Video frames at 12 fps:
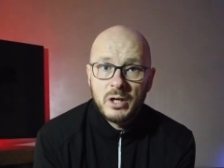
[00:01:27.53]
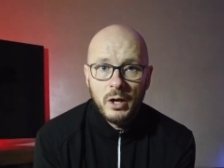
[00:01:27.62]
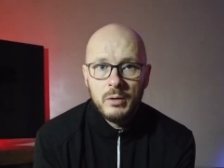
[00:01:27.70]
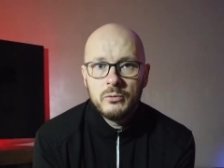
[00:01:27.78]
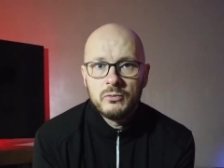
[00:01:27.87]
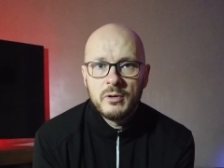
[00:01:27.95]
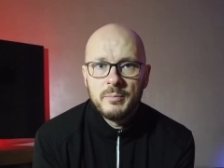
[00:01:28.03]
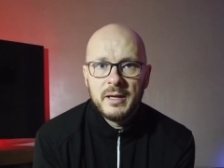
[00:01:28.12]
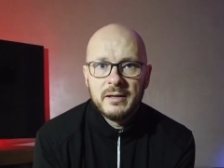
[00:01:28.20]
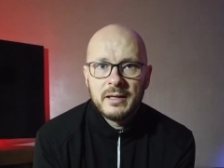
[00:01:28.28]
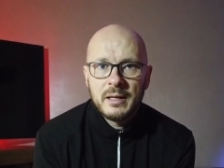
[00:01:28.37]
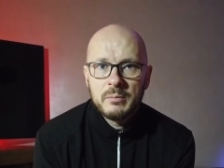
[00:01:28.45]
coped with
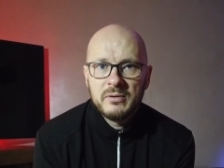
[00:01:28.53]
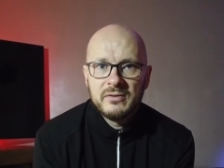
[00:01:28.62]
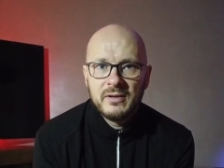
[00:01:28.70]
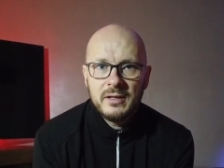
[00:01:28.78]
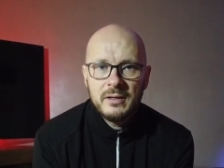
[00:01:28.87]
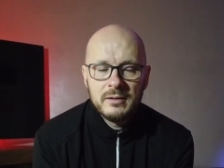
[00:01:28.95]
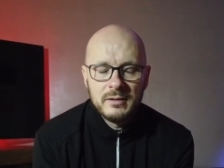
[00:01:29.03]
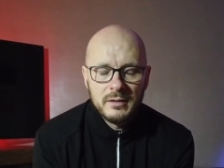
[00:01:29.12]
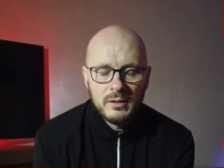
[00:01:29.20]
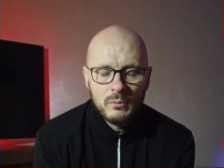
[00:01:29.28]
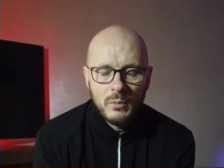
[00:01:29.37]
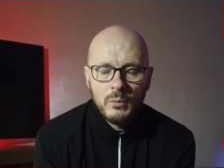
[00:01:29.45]
being an amputee.
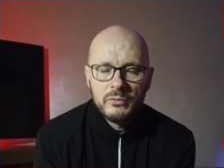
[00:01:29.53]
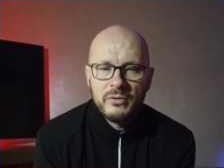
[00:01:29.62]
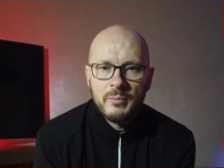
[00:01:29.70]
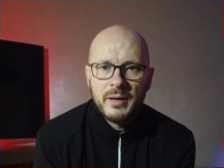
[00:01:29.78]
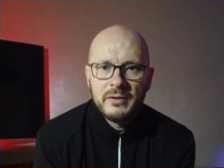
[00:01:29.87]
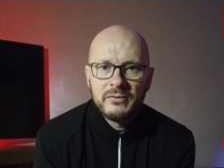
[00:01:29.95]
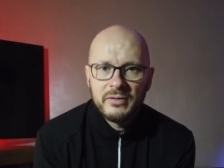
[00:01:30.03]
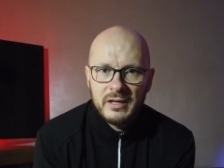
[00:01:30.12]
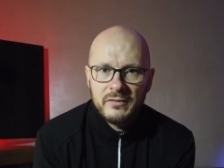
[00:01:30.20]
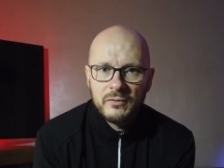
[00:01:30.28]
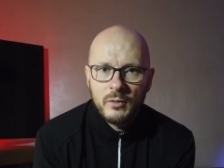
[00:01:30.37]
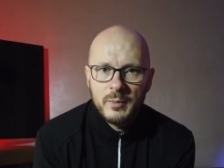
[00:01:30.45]
What was the best
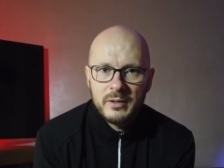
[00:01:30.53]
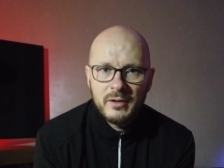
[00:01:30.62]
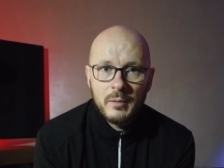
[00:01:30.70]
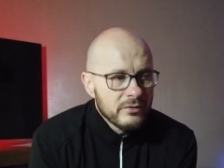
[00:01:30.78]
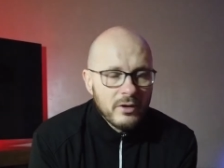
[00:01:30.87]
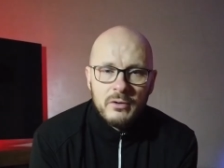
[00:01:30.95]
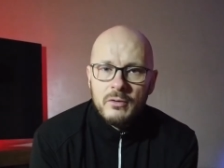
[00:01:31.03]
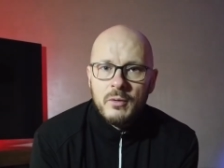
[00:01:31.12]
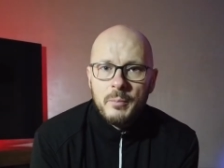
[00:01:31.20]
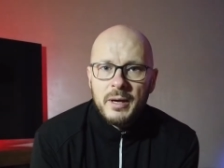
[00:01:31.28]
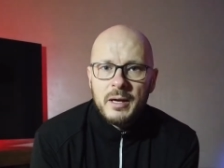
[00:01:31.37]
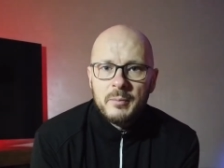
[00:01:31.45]
thing for me? So
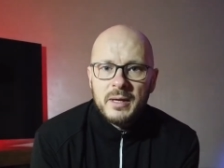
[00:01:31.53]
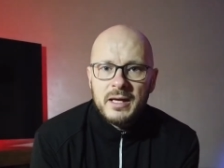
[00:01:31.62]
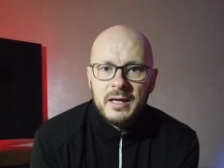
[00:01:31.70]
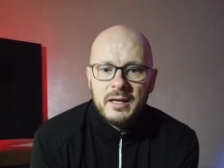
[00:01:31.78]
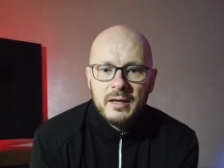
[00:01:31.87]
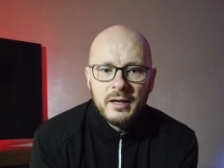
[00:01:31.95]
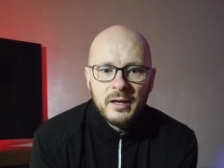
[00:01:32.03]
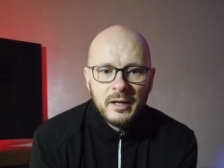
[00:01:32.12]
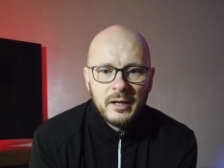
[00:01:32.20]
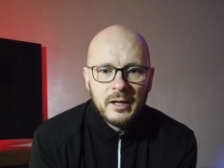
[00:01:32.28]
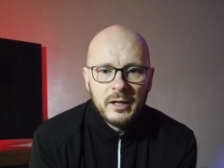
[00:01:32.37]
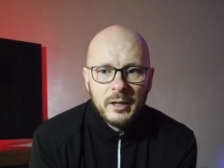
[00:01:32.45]
about me,
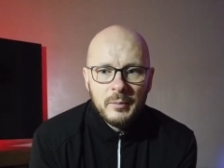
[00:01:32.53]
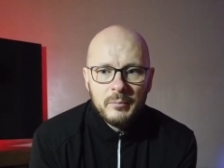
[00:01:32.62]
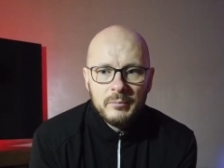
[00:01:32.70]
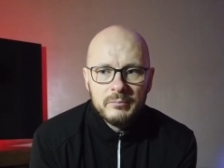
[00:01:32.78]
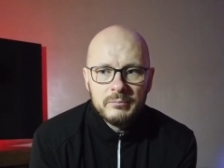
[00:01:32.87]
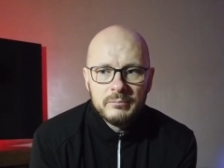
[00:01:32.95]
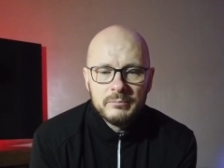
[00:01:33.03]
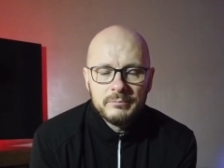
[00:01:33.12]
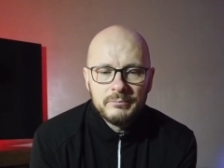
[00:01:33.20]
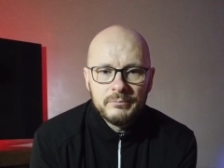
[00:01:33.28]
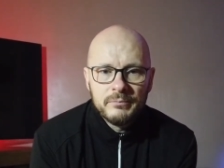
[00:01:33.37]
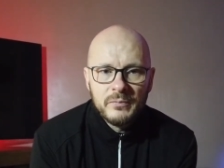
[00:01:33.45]
I
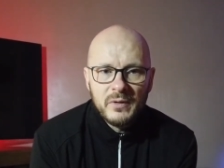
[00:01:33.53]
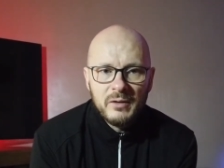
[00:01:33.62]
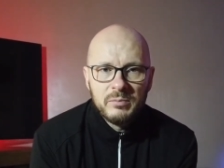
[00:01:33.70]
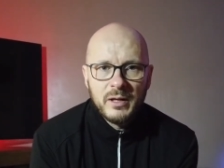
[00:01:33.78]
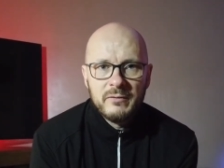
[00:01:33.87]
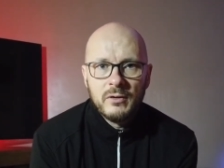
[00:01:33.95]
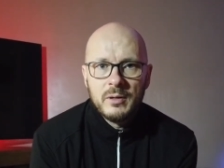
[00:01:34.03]
play